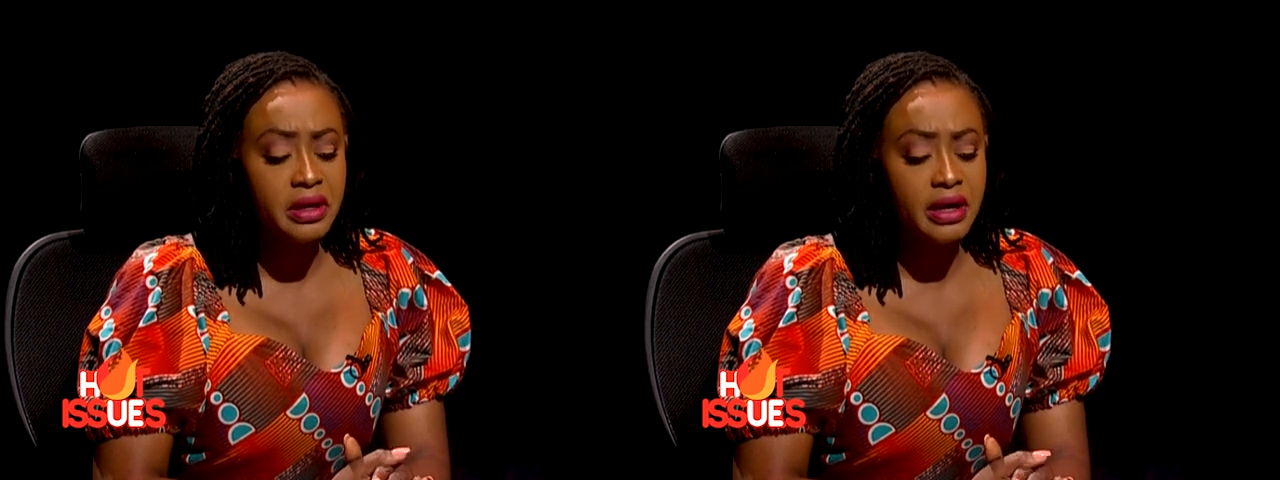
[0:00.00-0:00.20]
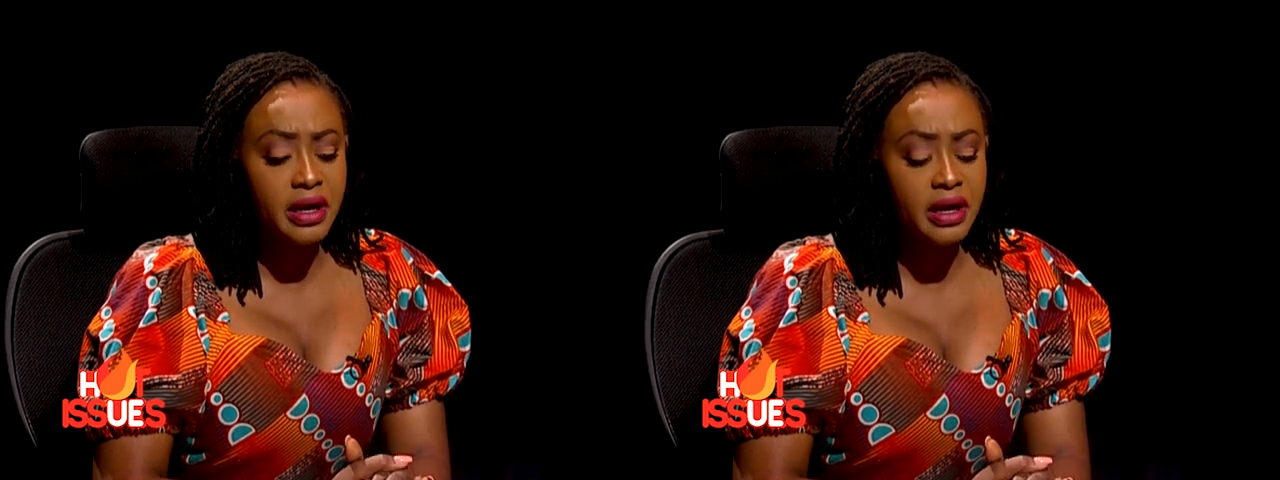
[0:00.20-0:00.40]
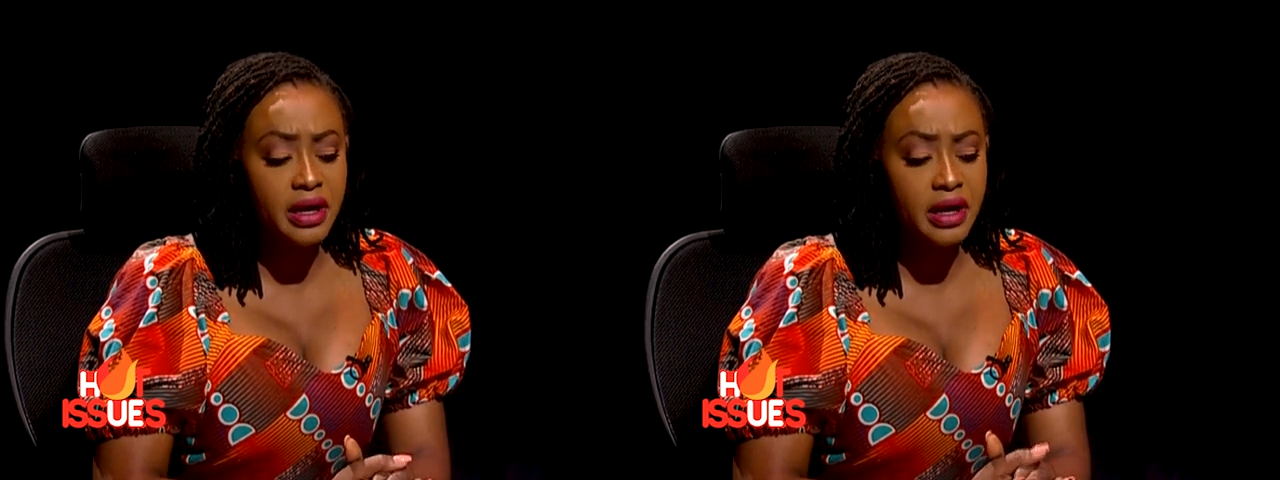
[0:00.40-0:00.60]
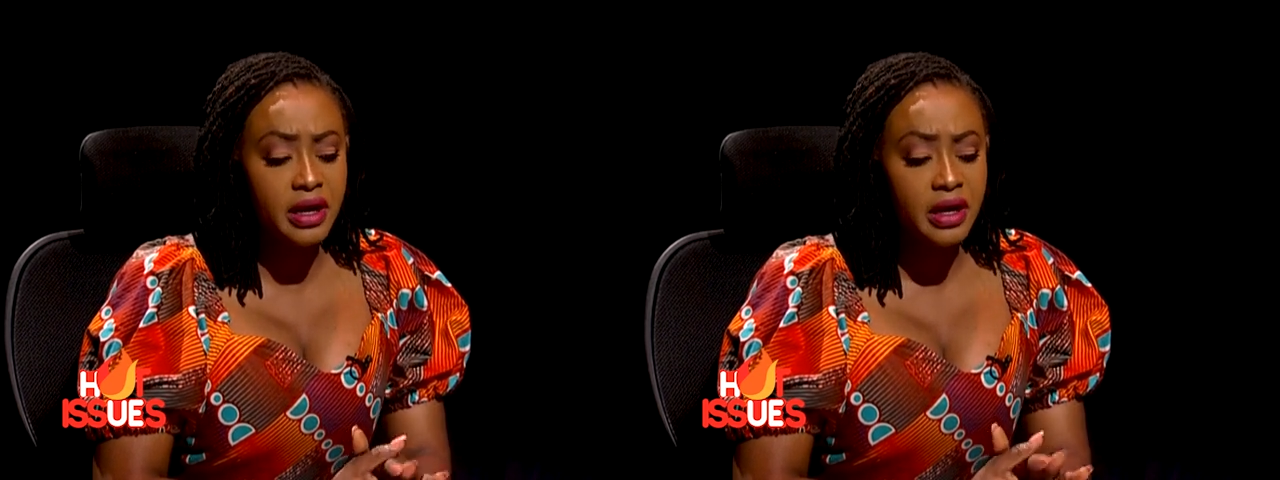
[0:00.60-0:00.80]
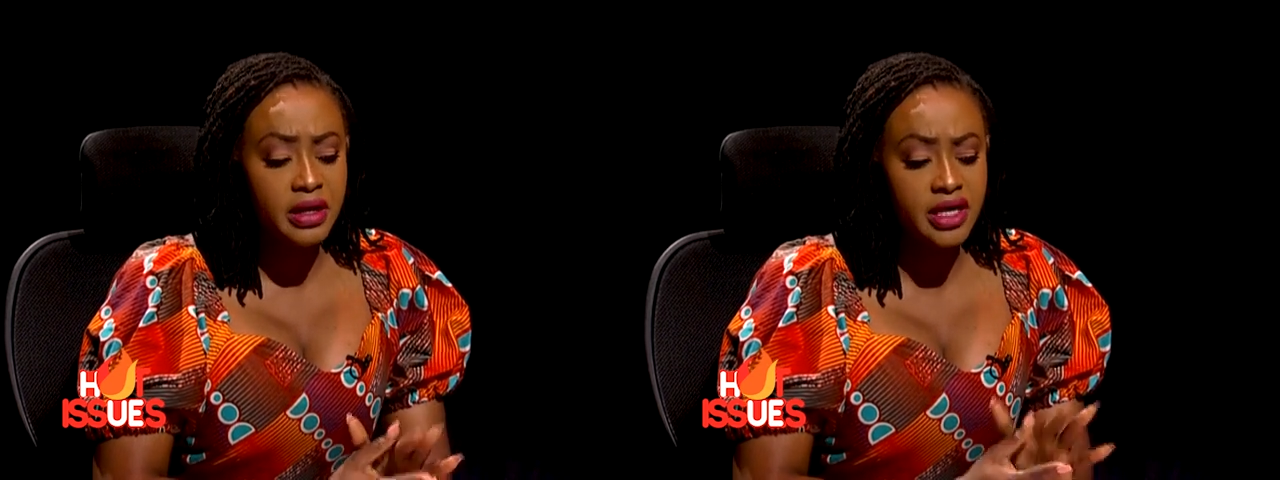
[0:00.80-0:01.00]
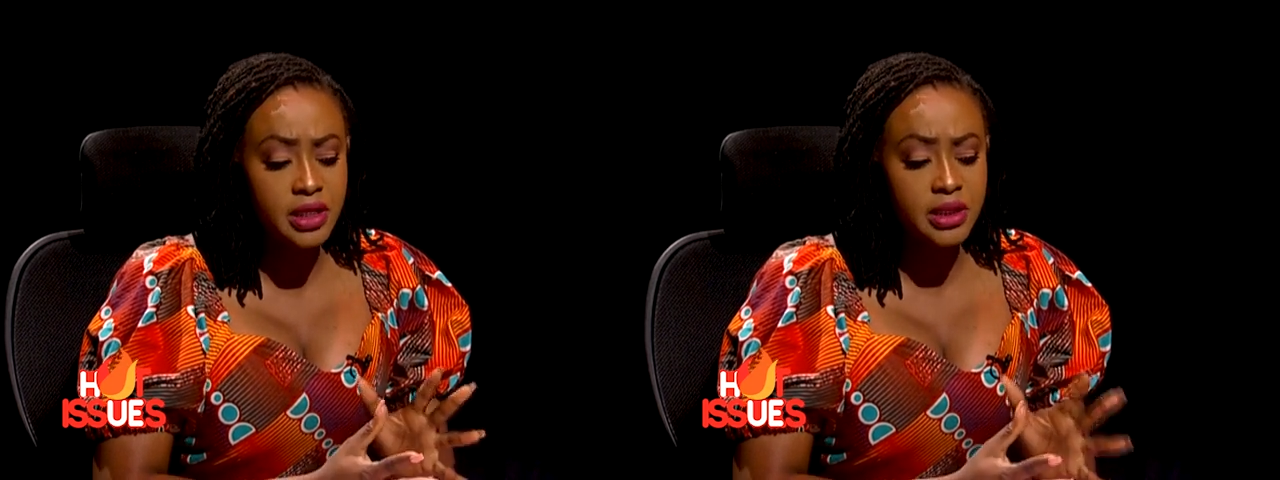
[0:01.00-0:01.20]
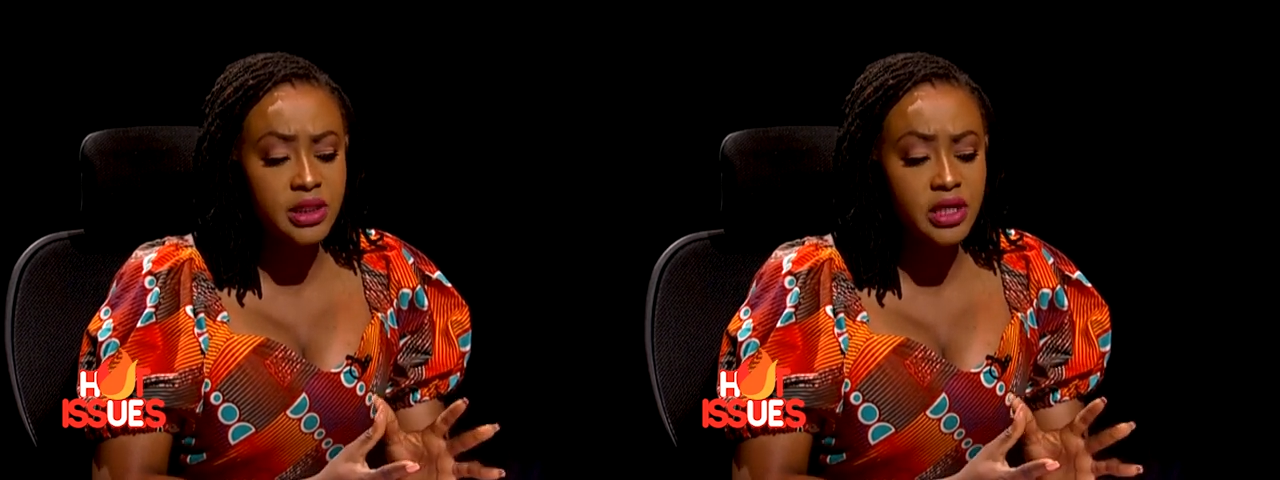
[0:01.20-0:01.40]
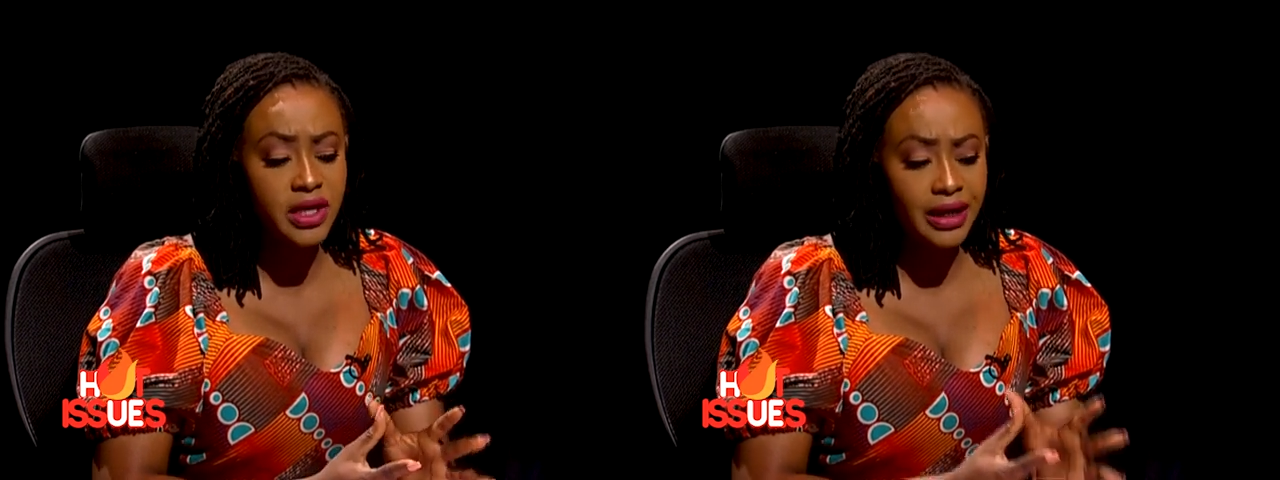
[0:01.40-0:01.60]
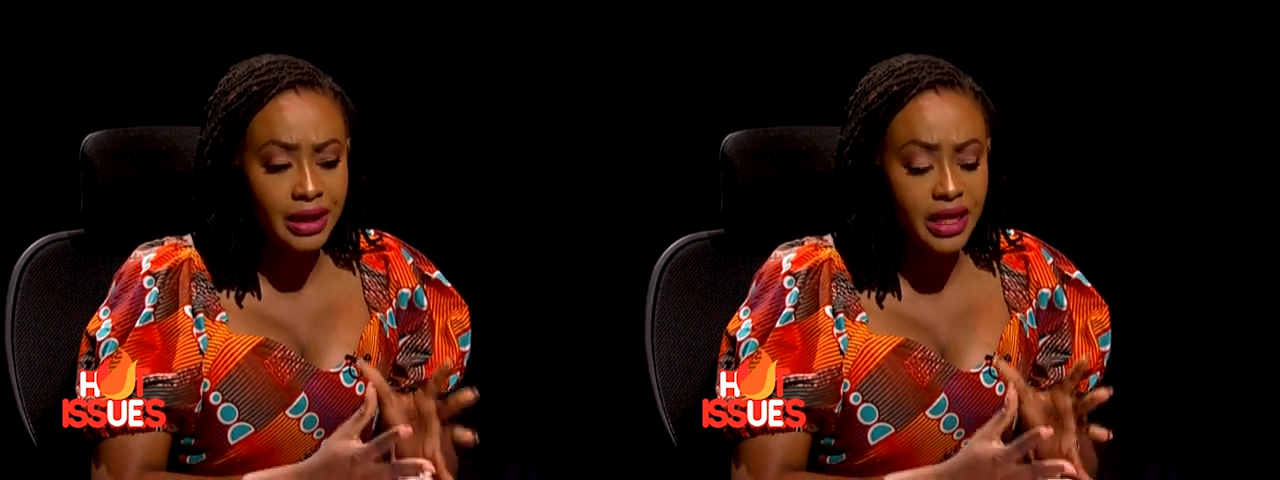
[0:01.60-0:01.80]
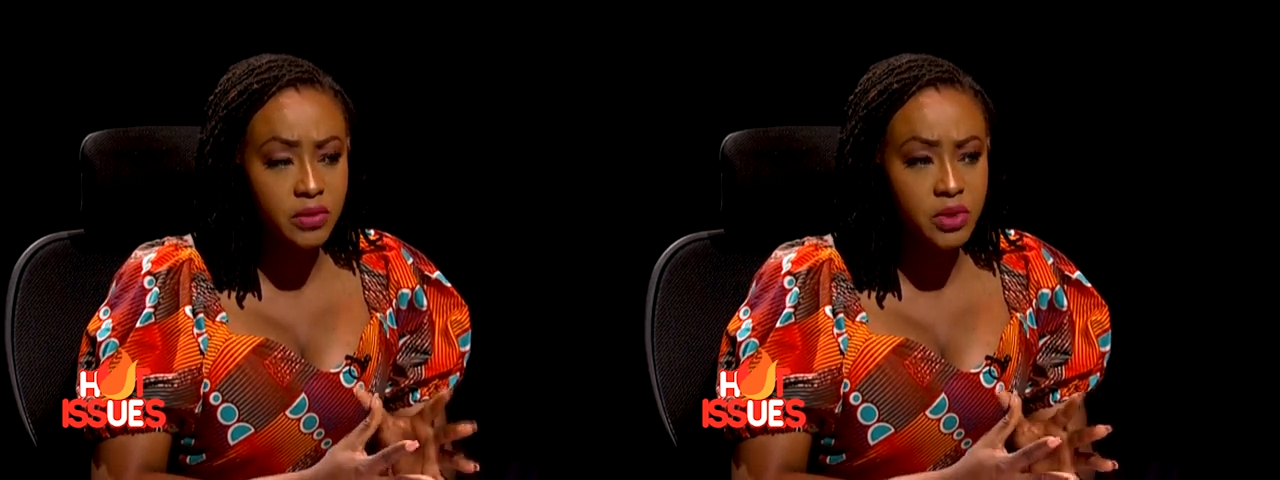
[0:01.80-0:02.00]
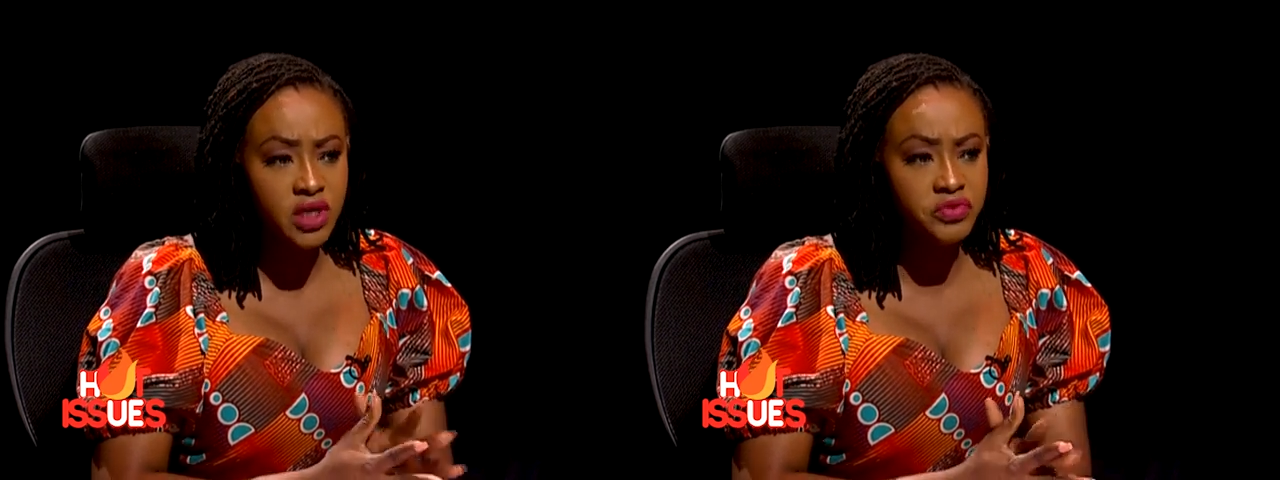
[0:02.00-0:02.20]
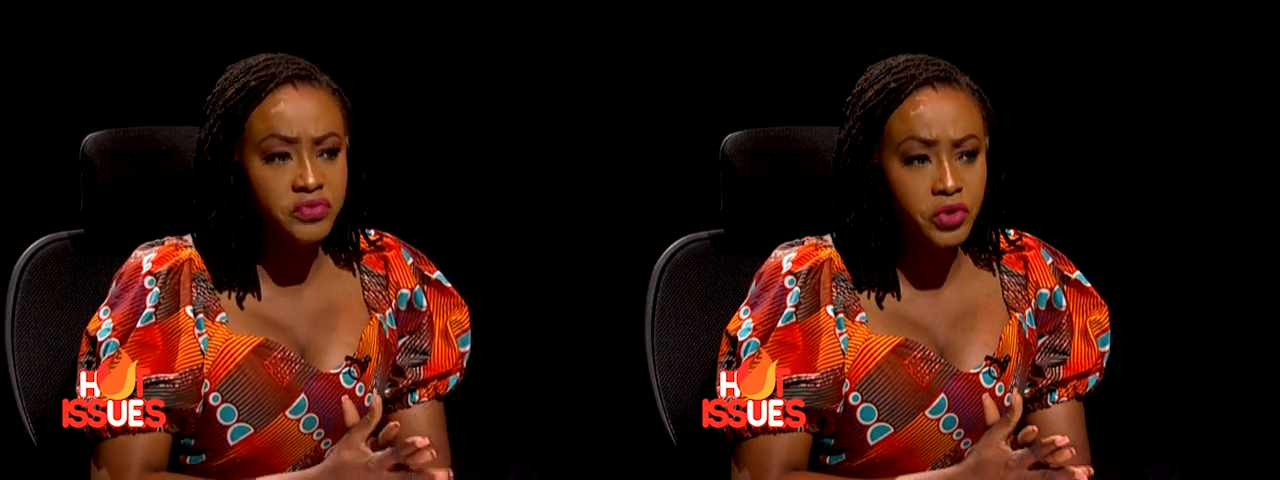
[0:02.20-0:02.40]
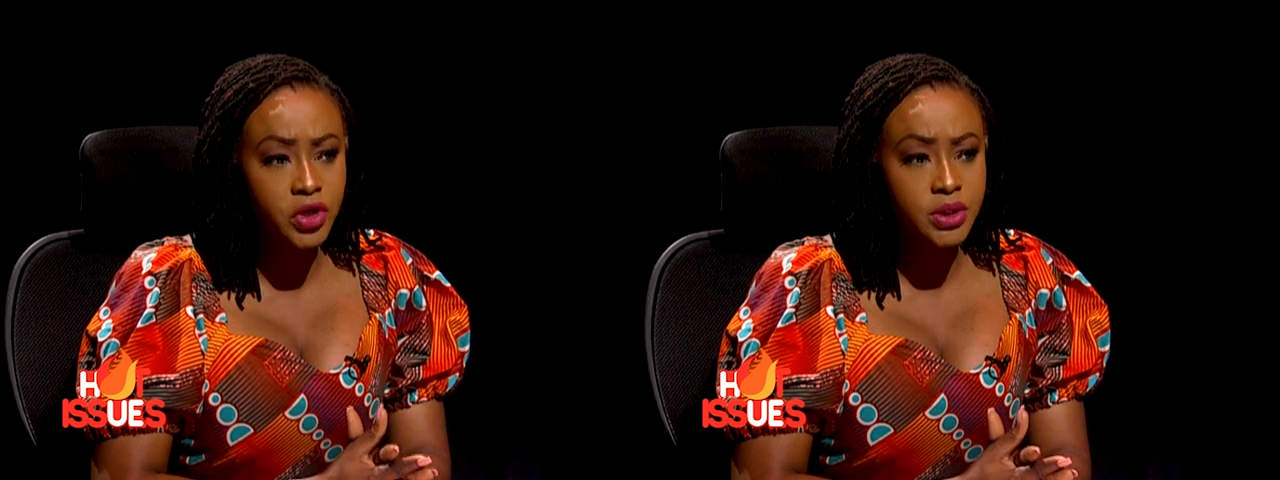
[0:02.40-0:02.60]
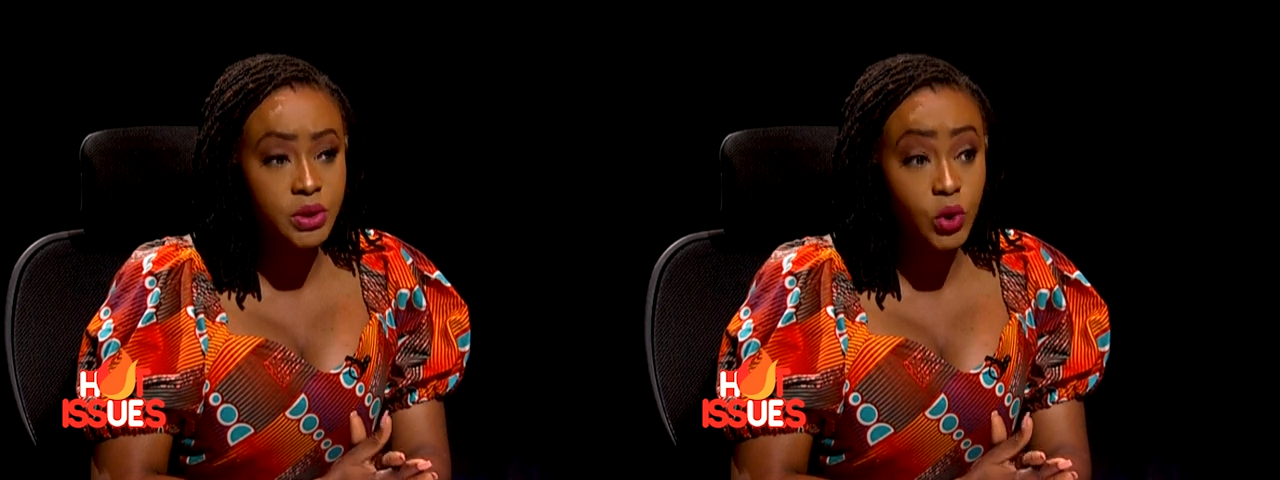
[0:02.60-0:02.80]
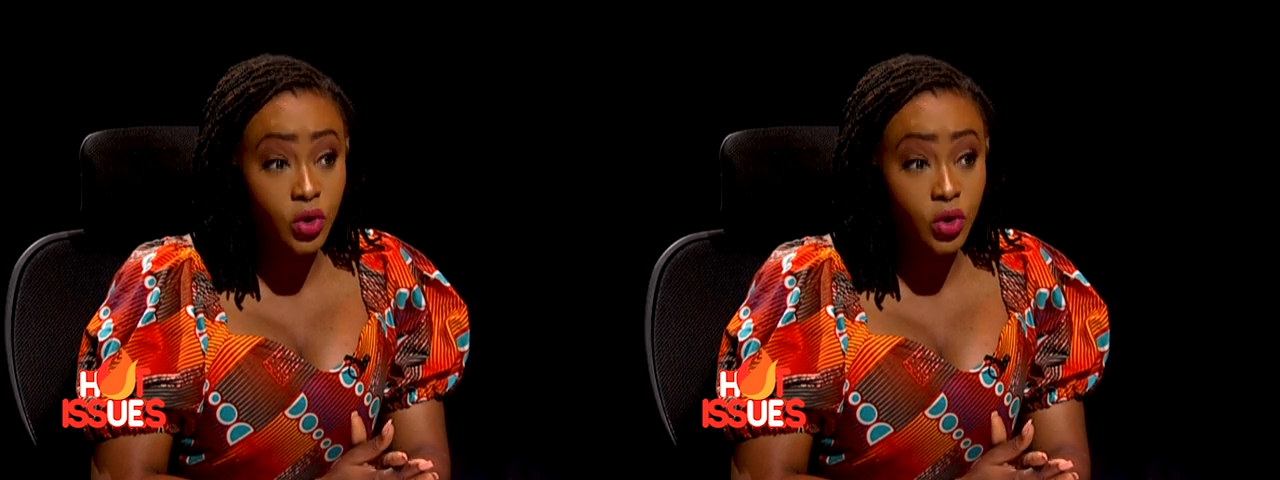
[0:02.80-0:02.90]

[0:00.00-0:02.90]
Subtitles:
The NDC claimed it focused